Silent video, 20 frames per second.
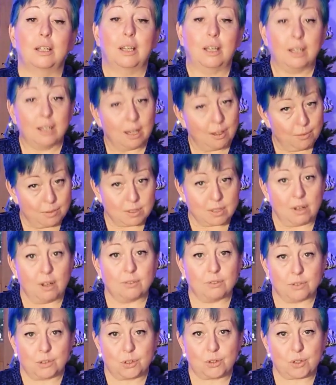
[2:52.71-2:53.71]
and I was
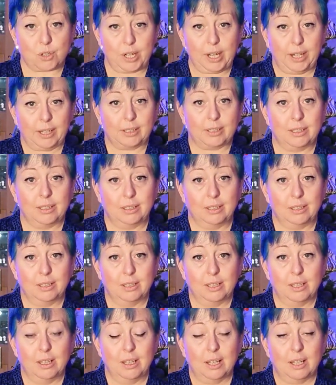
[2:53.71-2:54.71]
on the street.
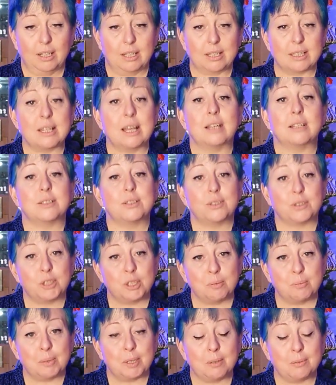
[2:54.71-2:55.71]
And his answer
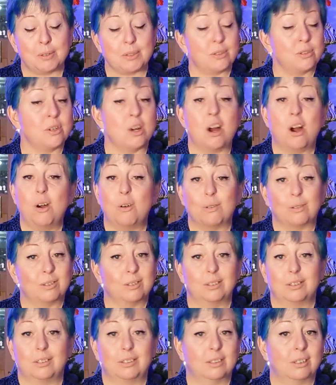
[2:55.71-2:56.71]
to me was, no,
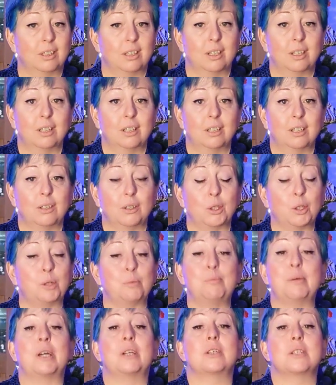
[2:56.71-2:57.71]
you
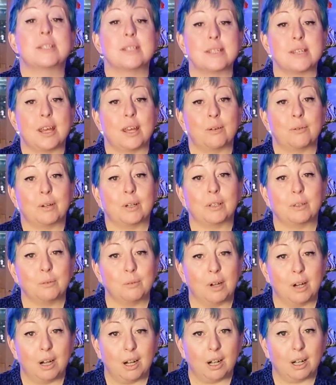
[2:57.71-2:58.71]
had better stay where
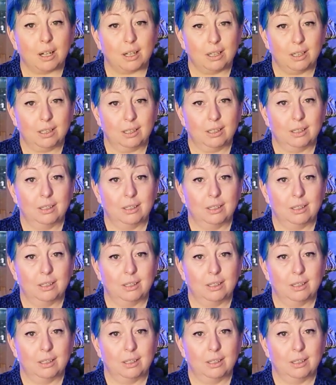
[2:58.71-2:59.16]
you are.